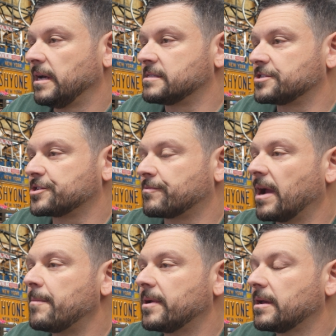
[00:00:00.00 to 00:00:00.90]
It's a
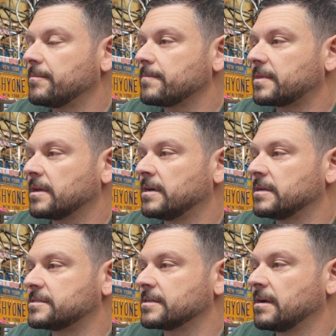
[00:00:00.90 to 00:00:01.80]
ceramic
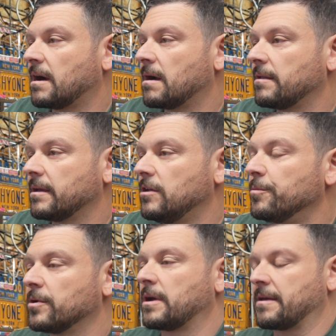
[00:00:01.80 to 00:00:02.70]
cigar, like humidor.